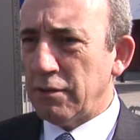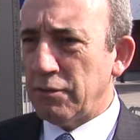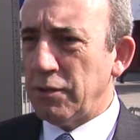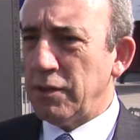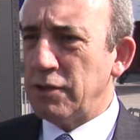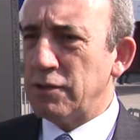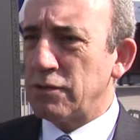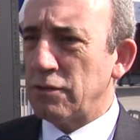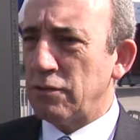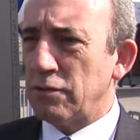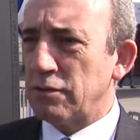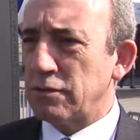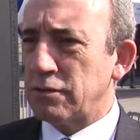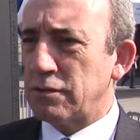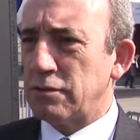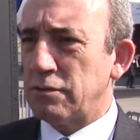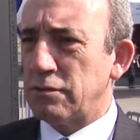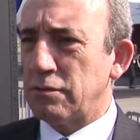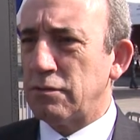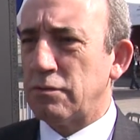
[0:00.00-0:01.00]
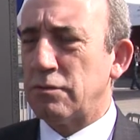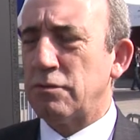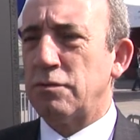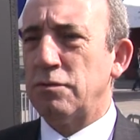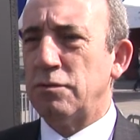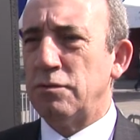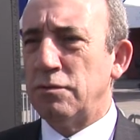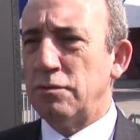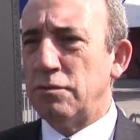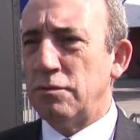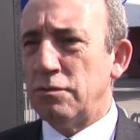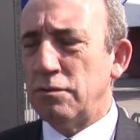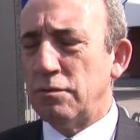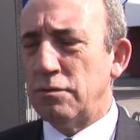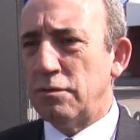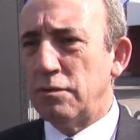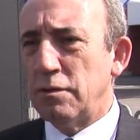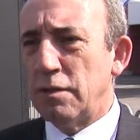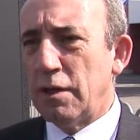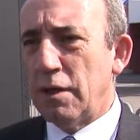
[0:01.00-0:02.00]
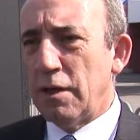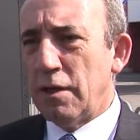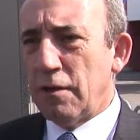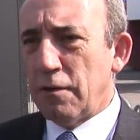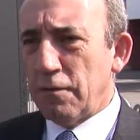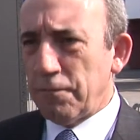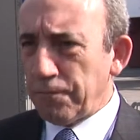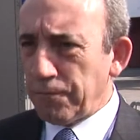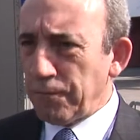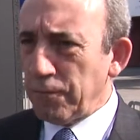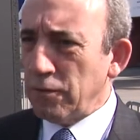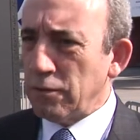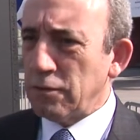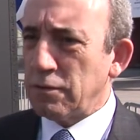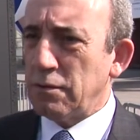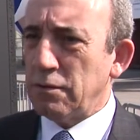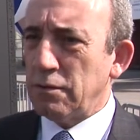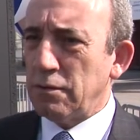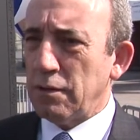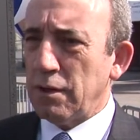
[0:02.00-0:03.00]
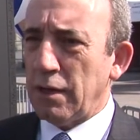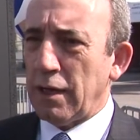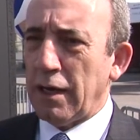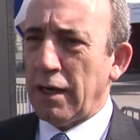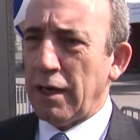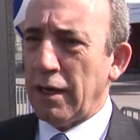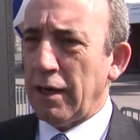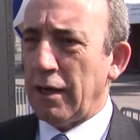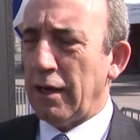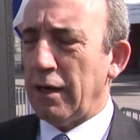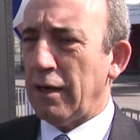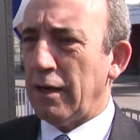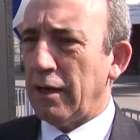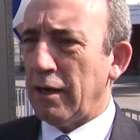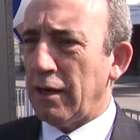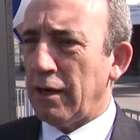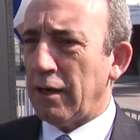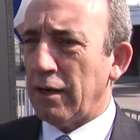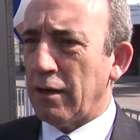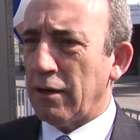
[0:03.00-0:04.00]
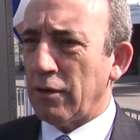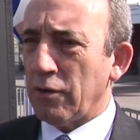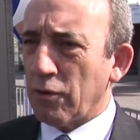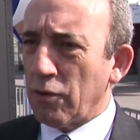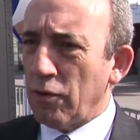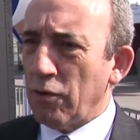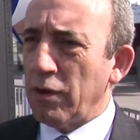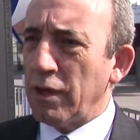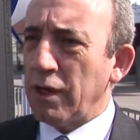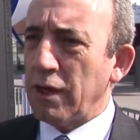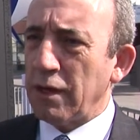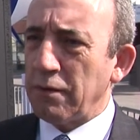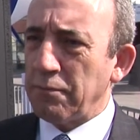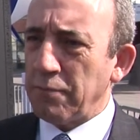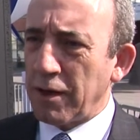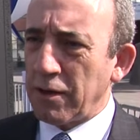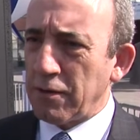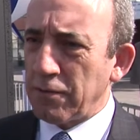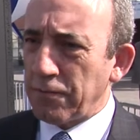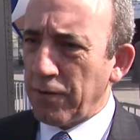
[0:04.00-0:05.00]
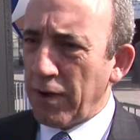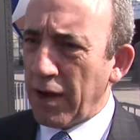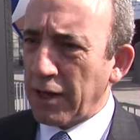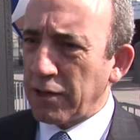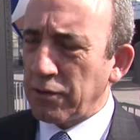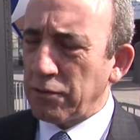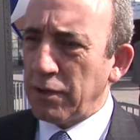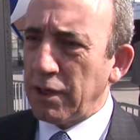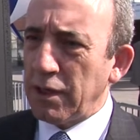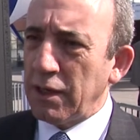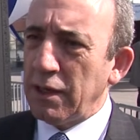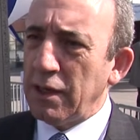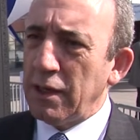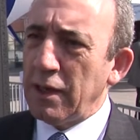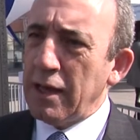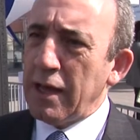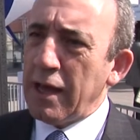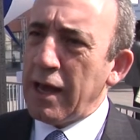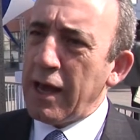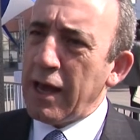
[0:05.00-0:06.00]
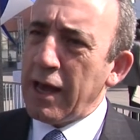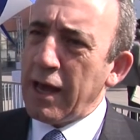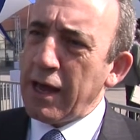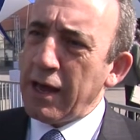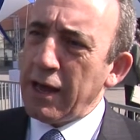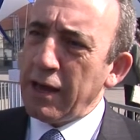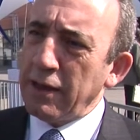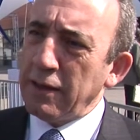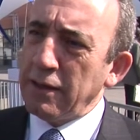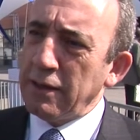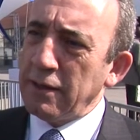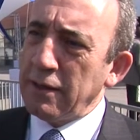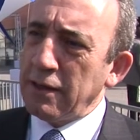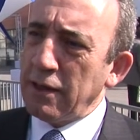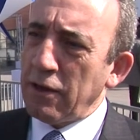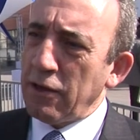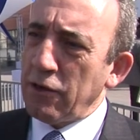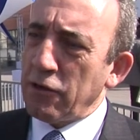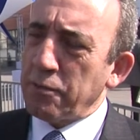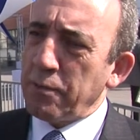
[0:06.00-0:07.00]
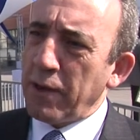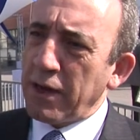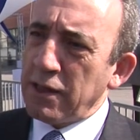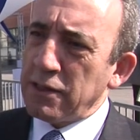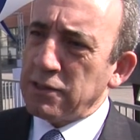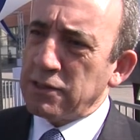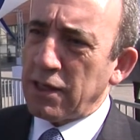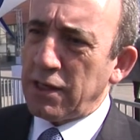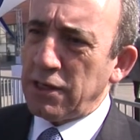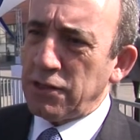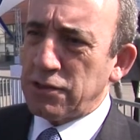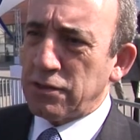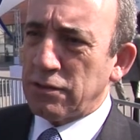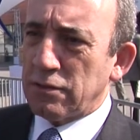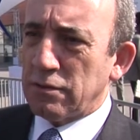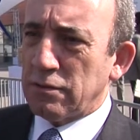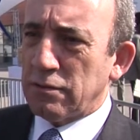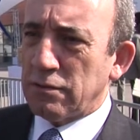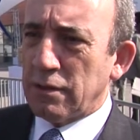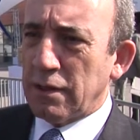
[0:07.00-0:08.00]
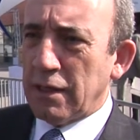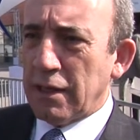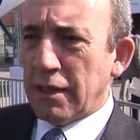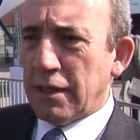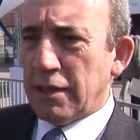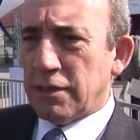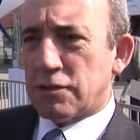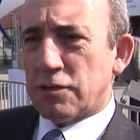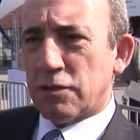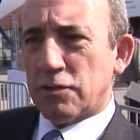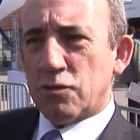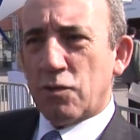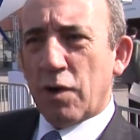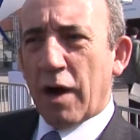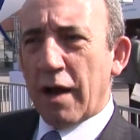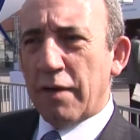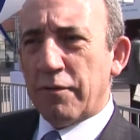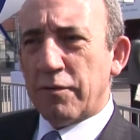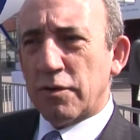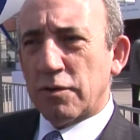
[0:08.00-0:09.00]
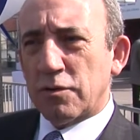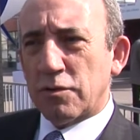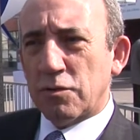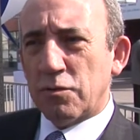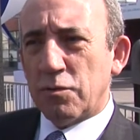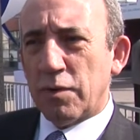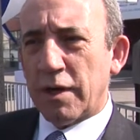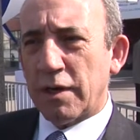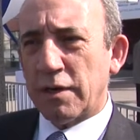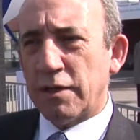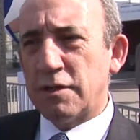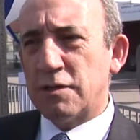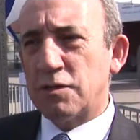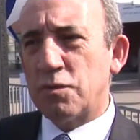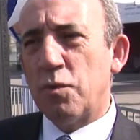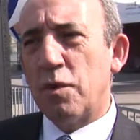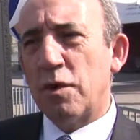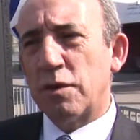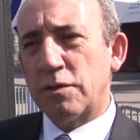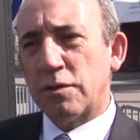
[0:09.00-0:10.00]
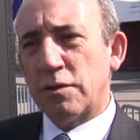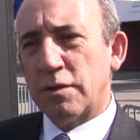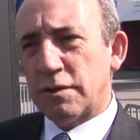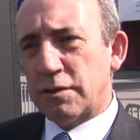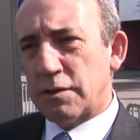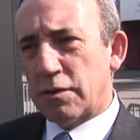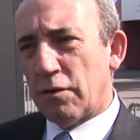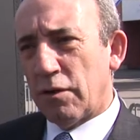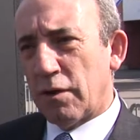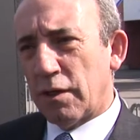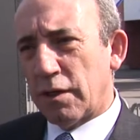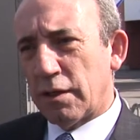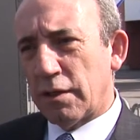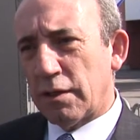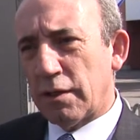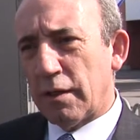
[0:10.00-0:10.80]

resource to food growing and manufacturing, and urbanization is the driver to where this water is going.